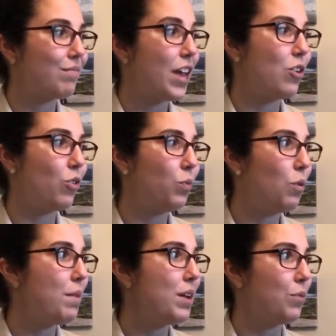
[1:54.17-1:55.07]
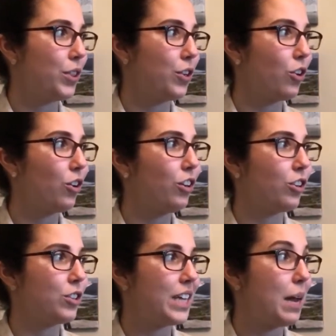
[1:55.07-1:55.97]
An old woman with
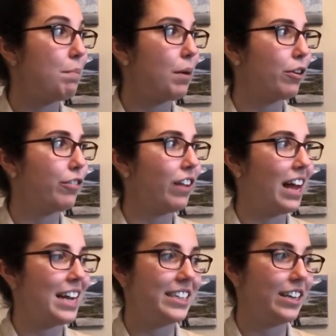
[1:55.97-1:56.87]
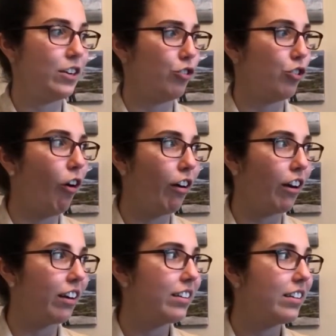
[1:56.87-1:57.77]
curlers had butterflies in a jar.